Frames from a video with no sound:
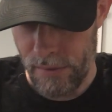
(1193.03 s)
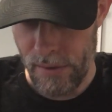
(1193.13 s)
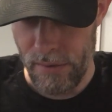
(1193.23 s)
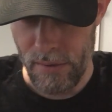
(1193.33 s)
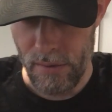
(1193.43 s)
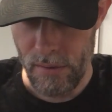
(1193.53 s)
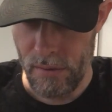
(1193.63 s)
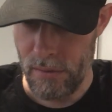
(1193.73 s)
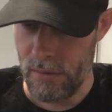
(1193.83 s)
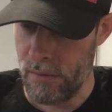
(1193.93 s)
it's on the
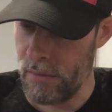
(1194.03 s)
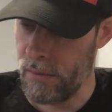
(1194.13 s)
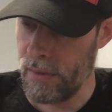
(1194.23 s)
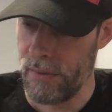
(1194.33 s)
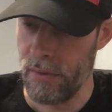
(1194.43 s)
on the